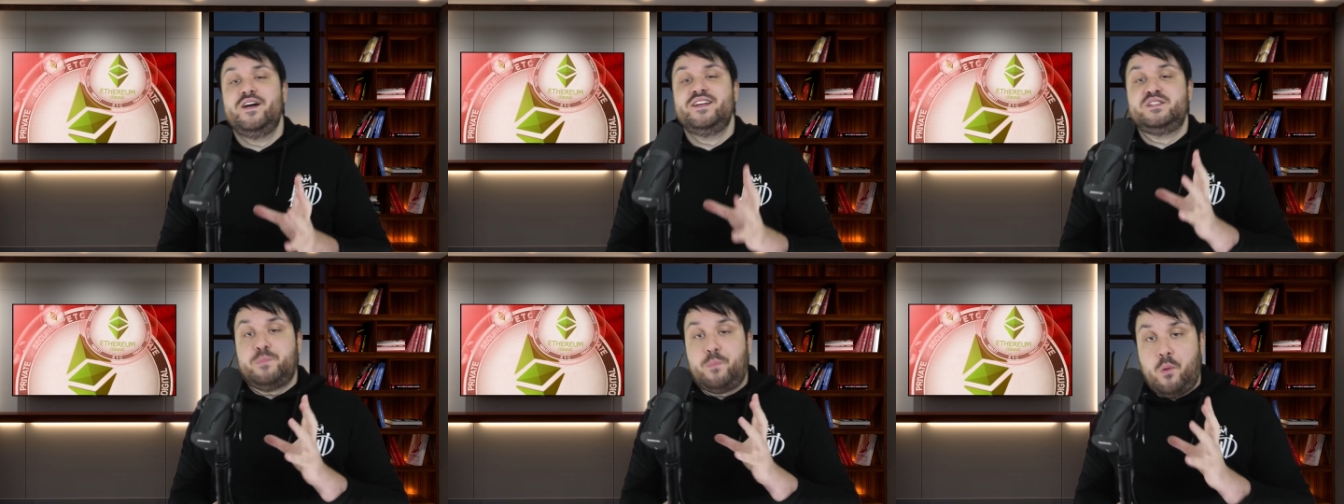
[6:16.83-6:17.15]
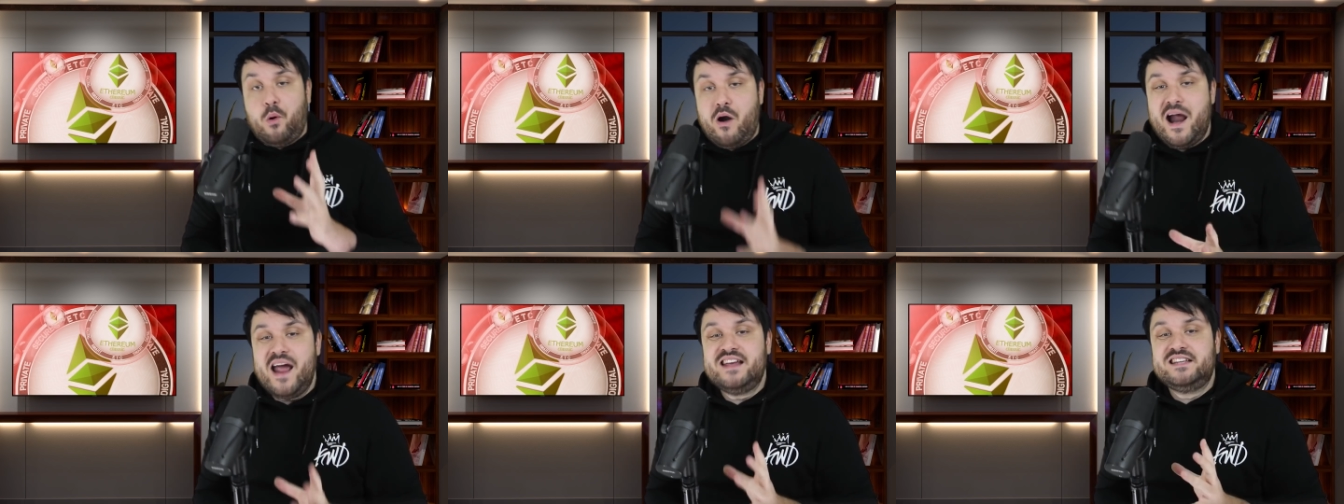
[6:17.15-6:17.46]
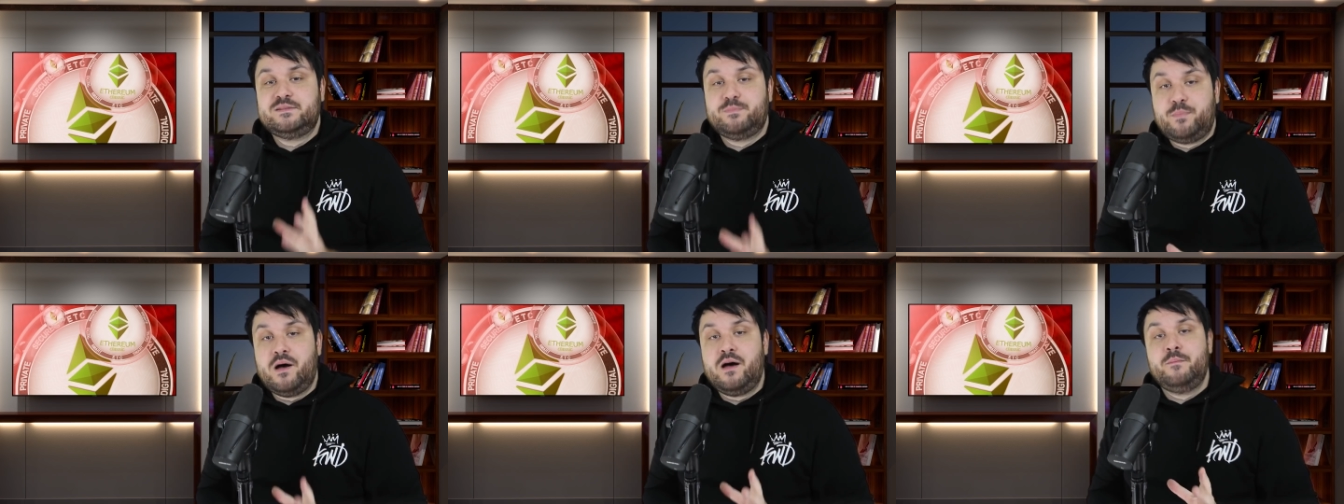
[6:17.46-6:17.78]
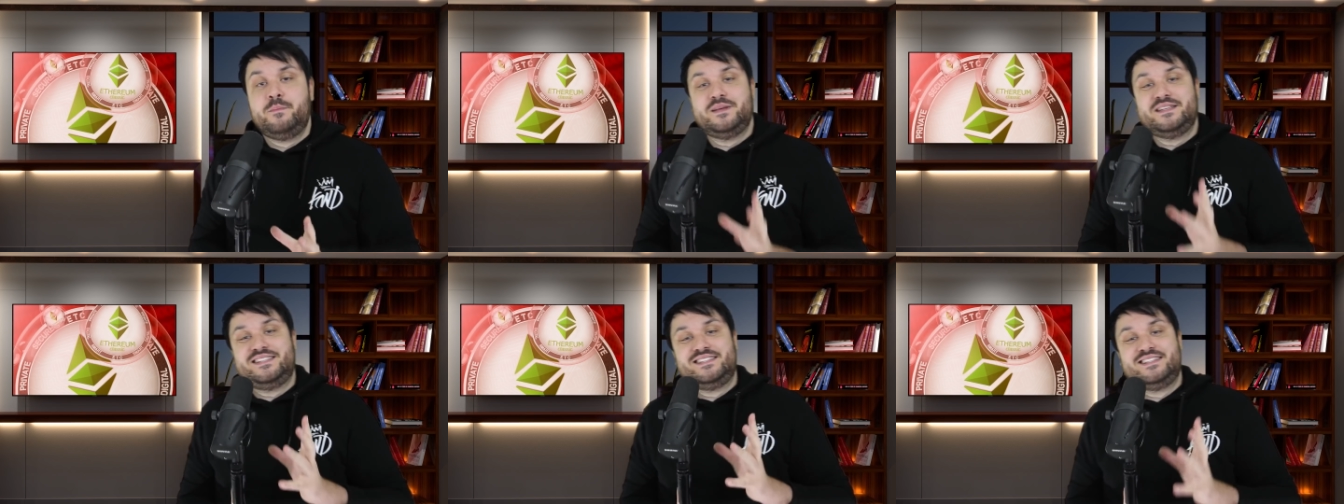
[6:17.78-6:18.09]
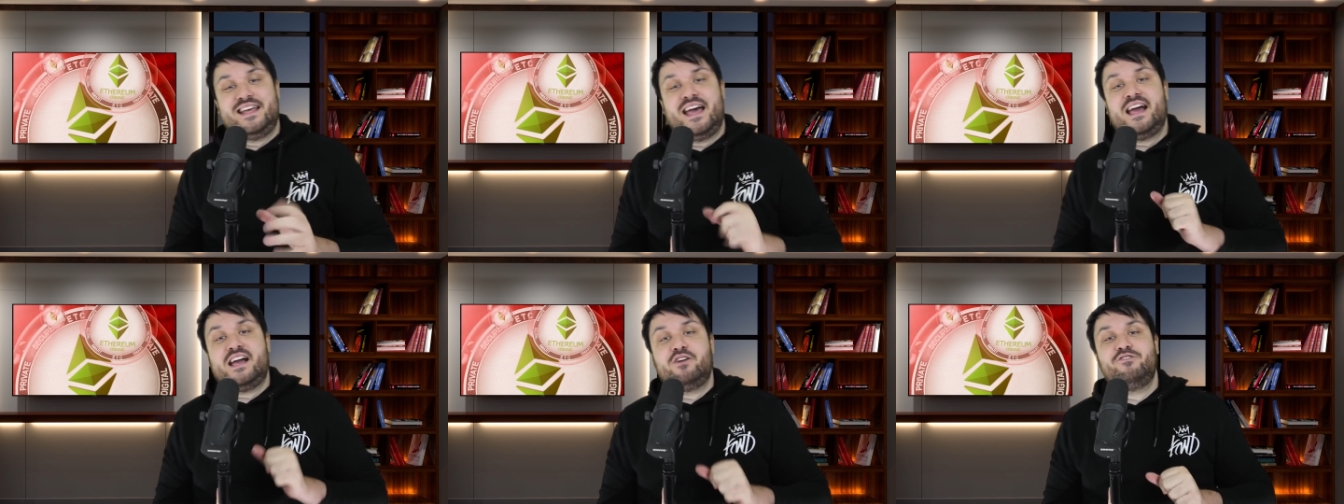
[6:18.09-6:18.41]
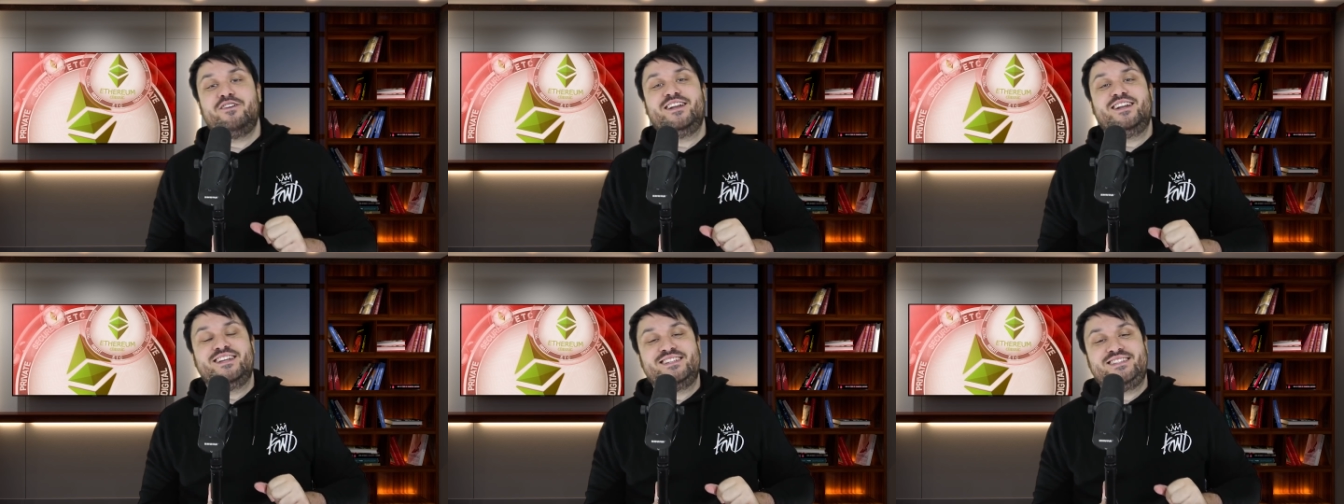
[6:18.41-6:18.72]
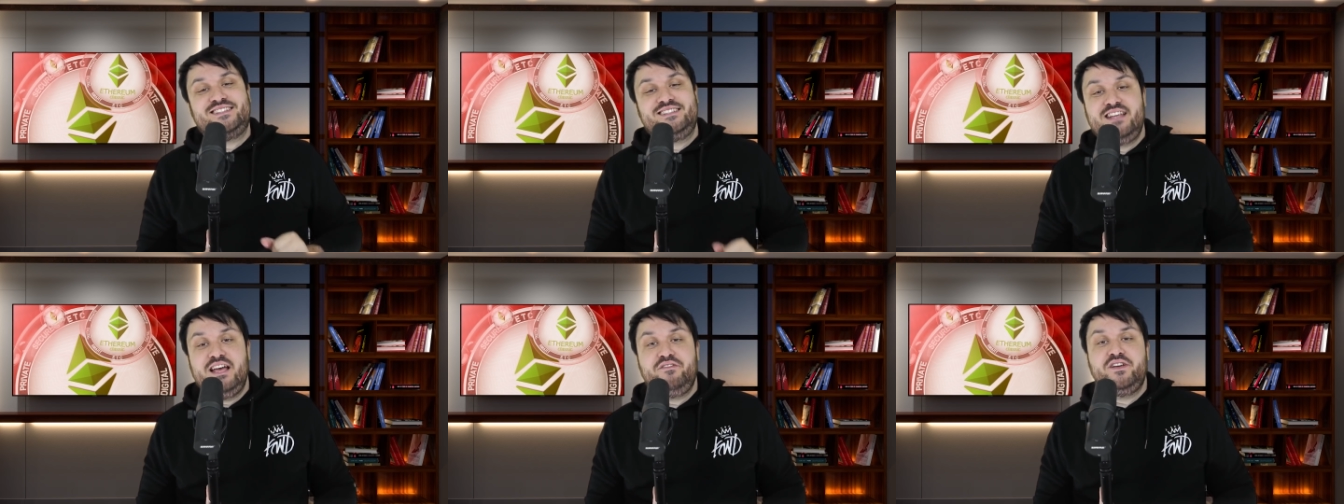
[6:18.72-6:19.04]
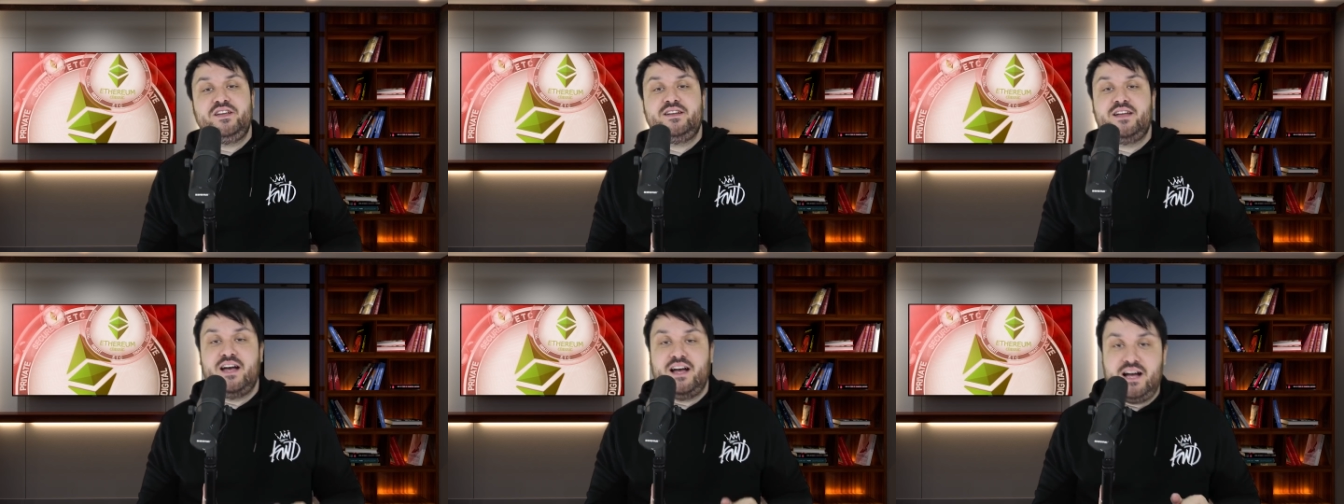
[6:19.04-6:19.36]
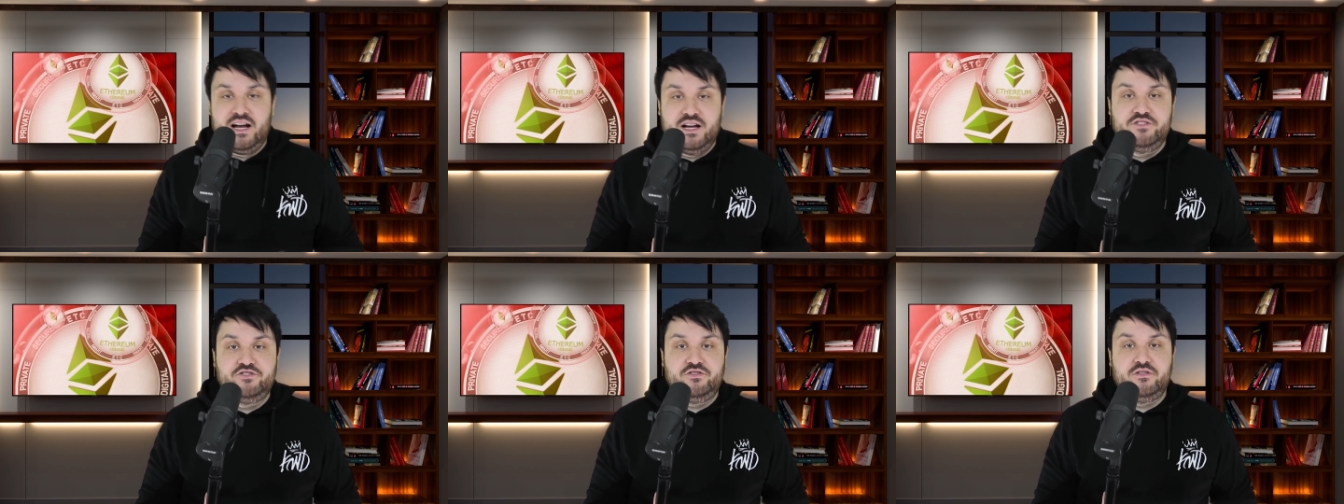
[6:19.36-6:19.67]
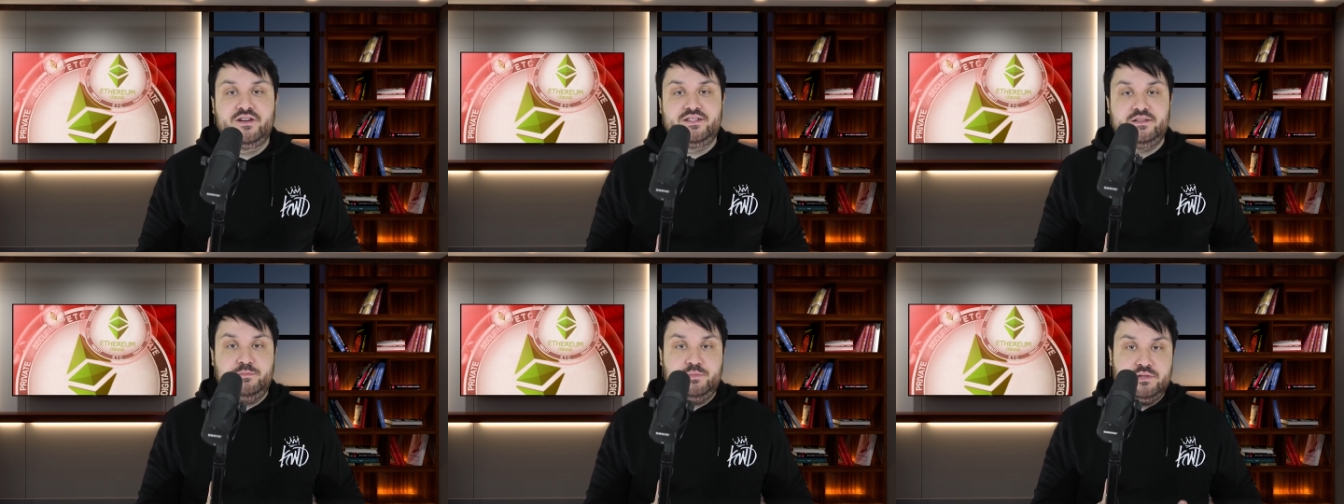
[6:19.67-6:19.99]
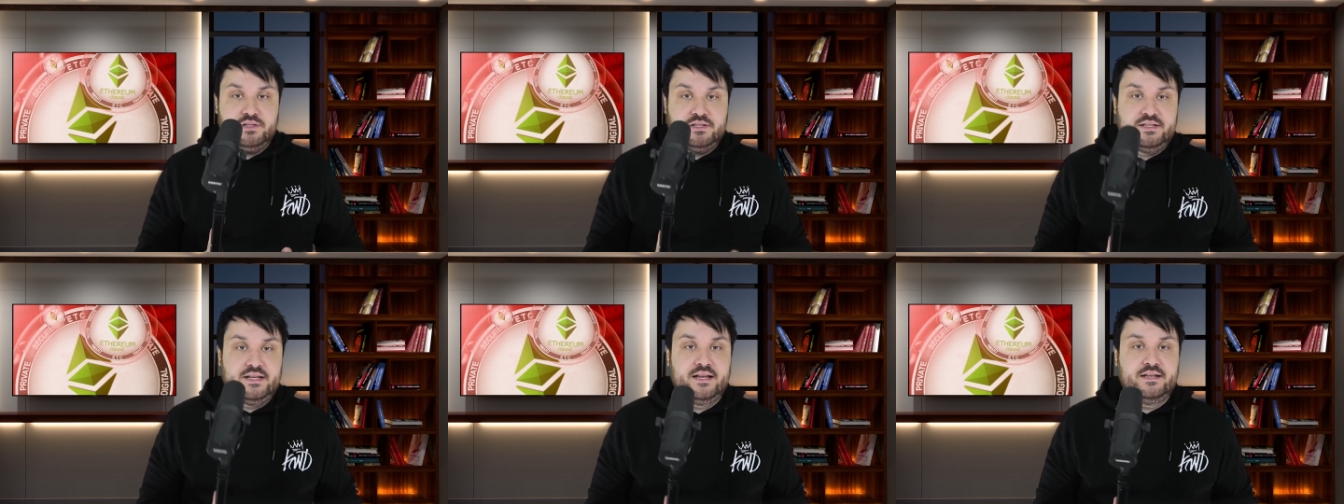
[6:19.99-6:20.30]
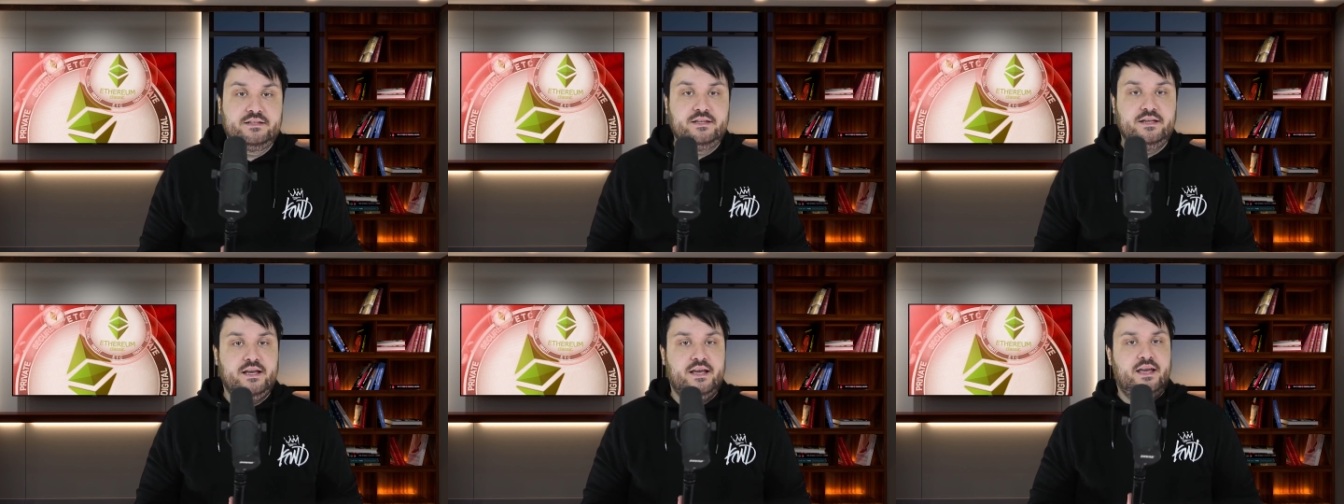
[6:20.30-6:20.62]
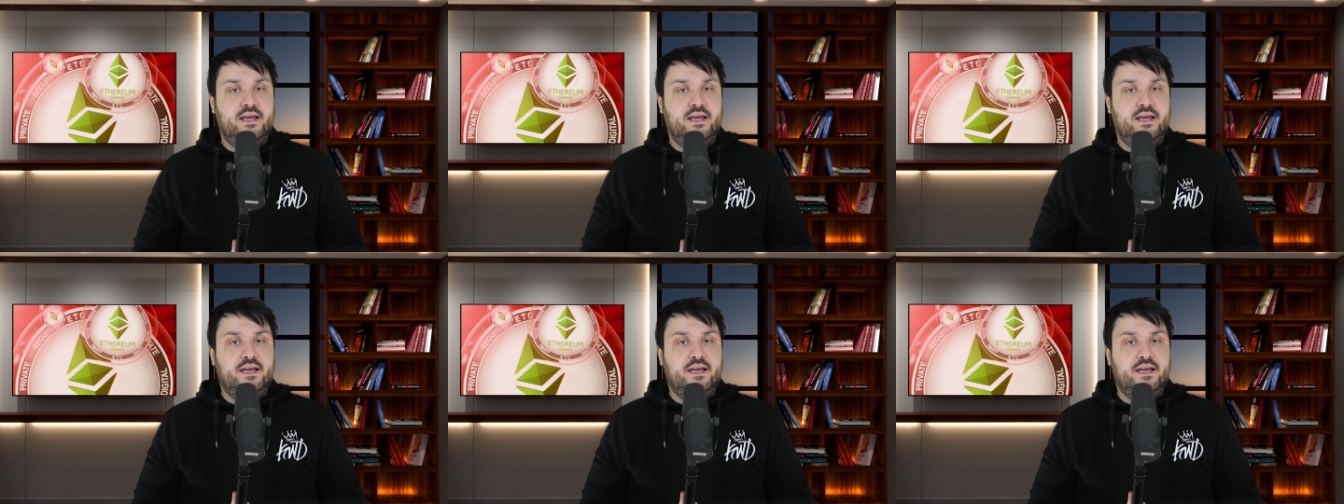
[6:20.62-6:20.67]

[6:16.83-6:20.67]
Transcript: its price pump a staggering 700%.